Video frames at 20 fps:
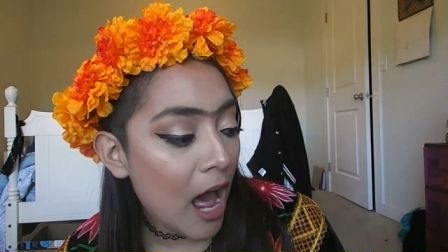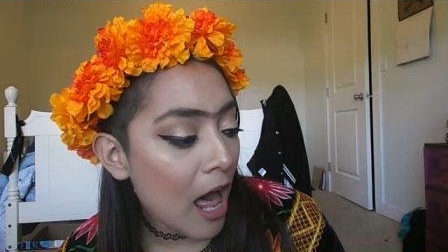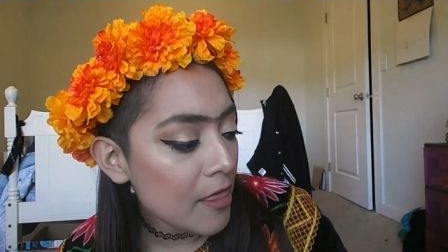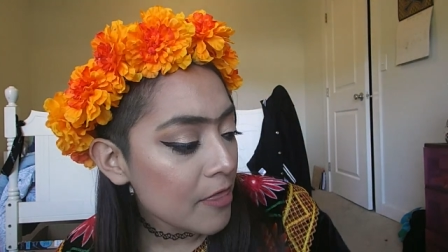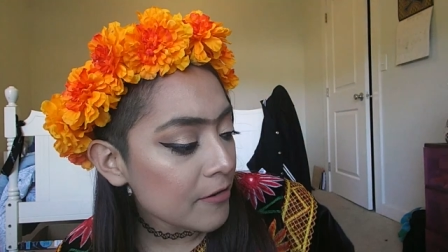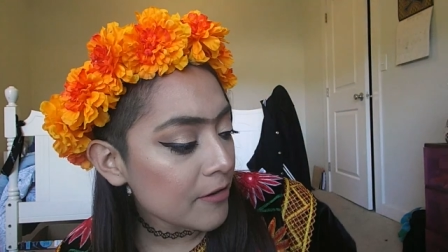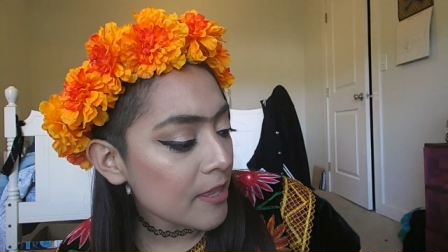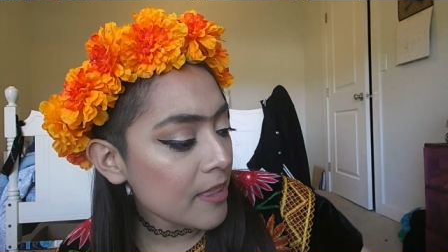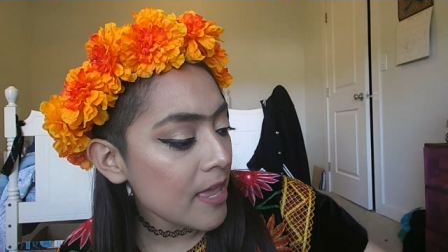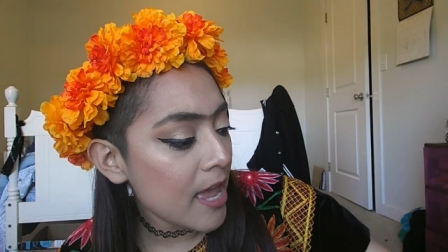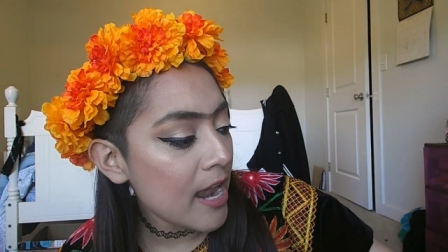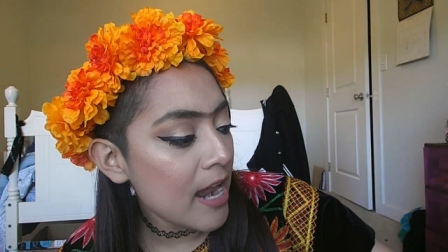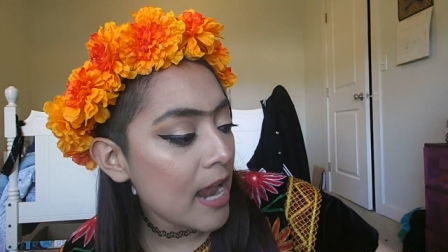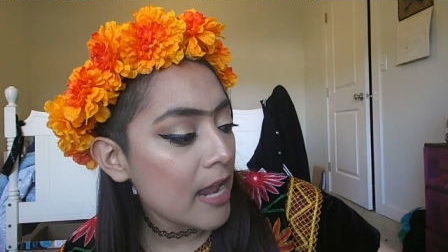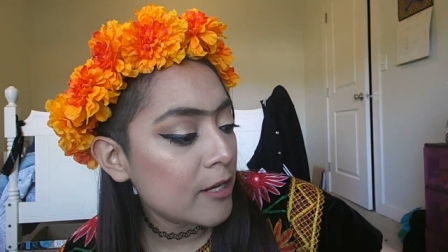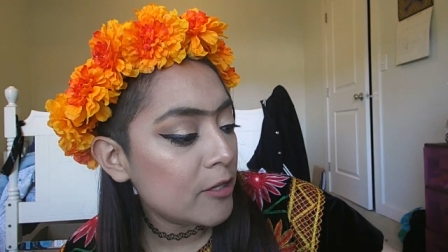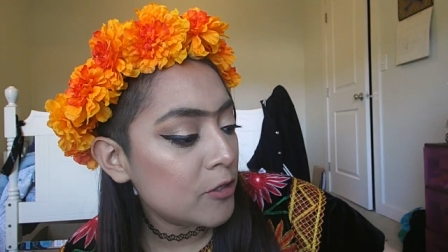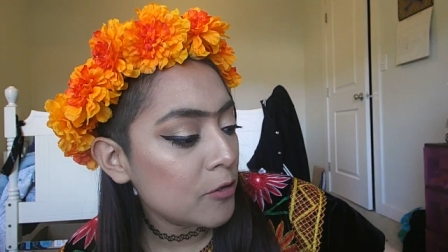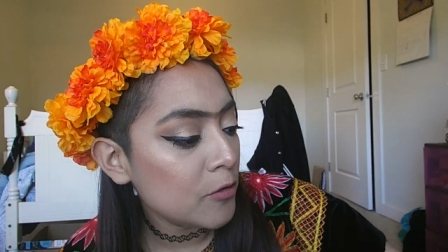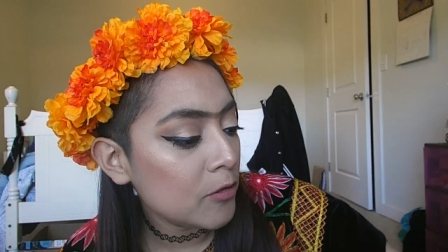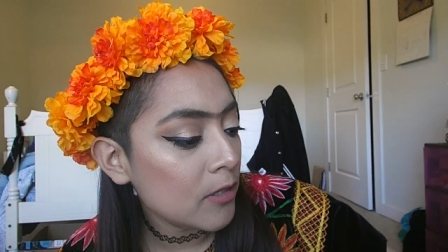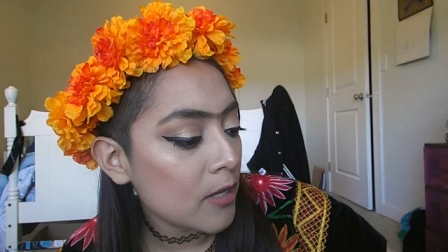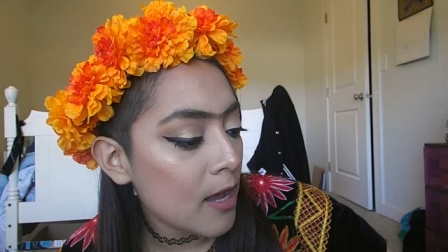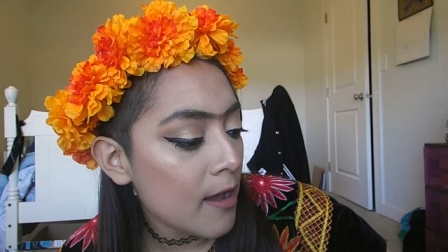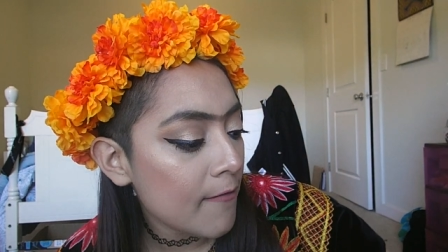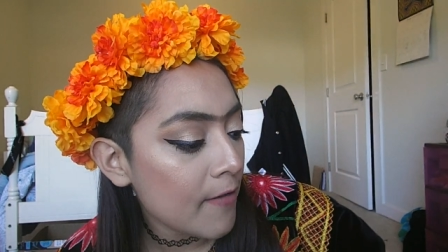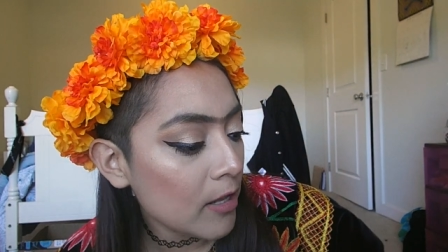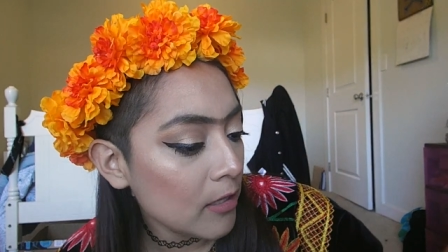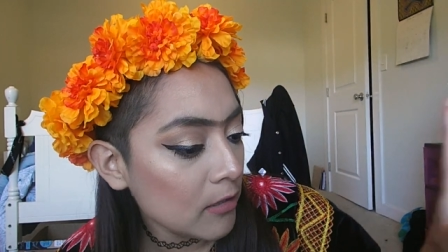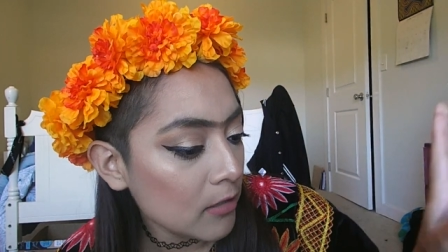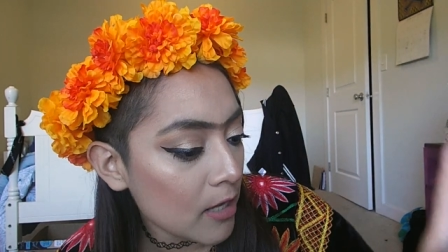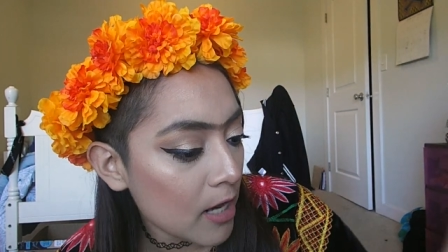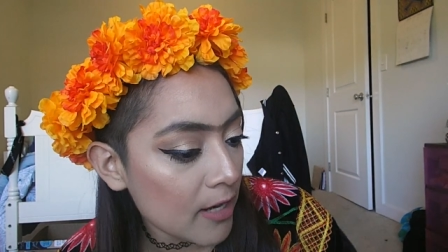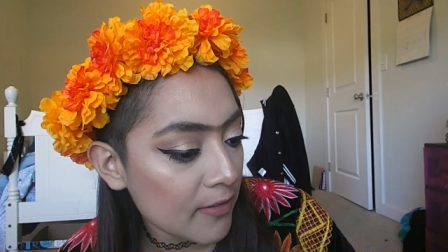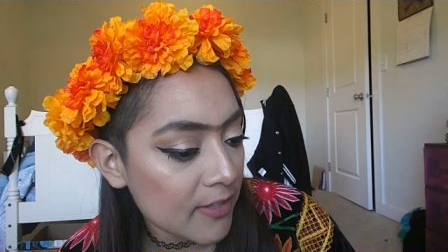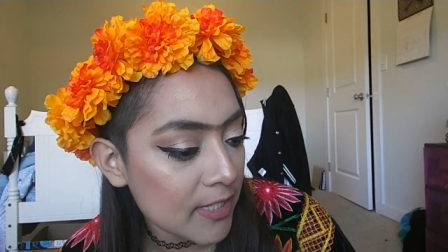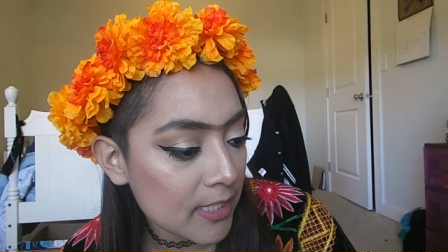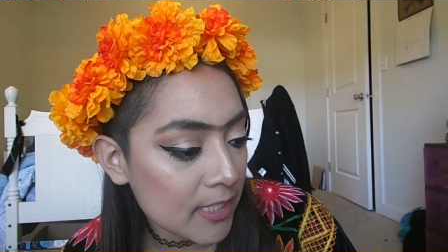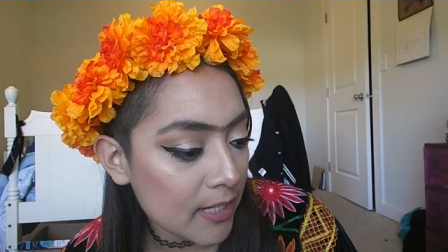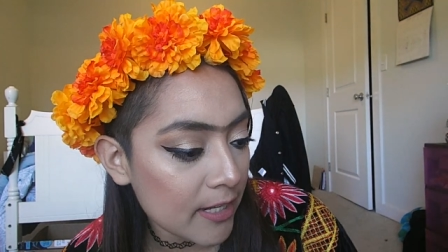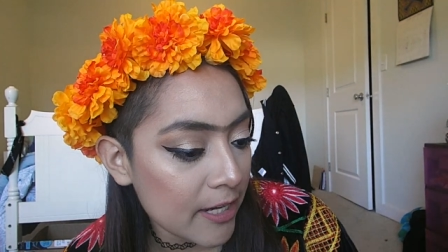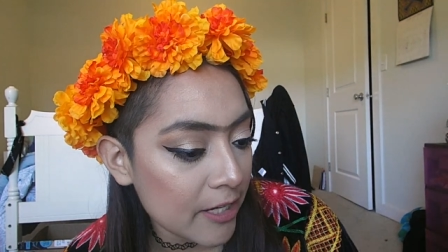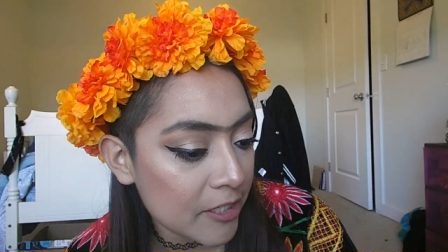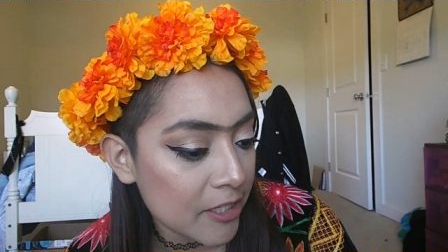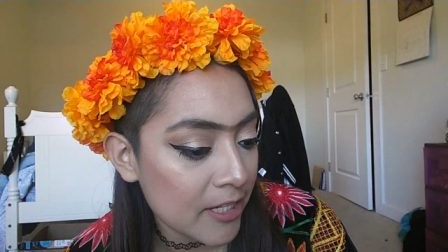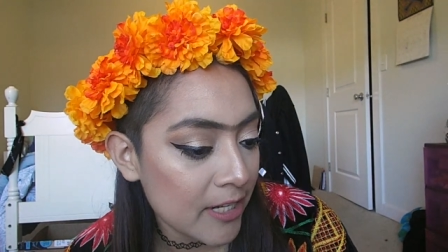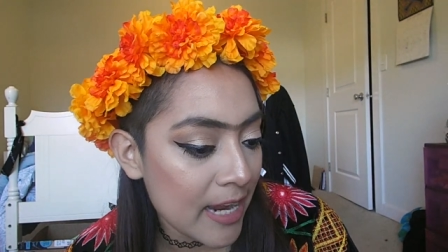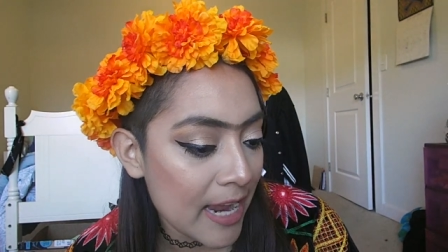other than that, I do love a lot of this collection.